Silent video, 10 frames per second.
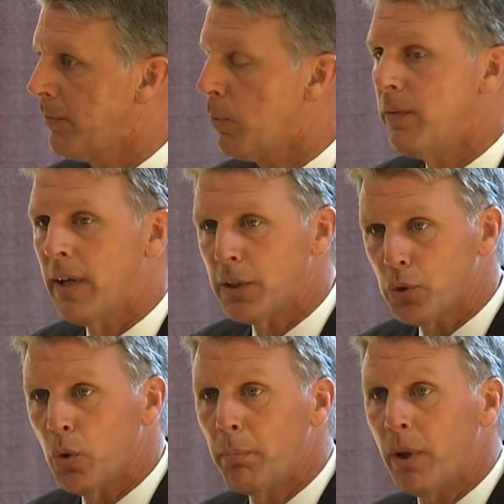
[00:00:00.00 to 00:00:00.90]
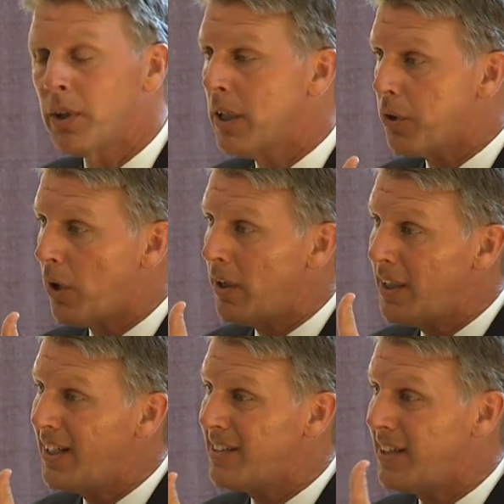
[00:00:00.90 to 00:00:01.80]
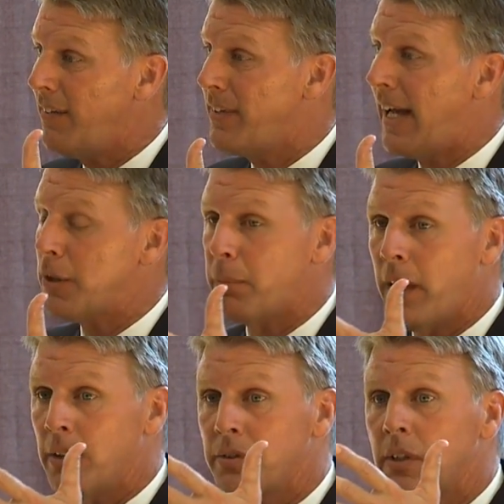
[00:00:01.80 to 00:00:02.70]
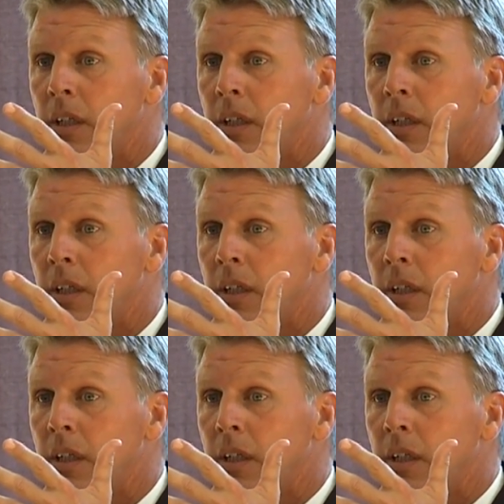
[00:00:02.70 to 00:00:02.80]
We've got a school building authority that has saved taxpayers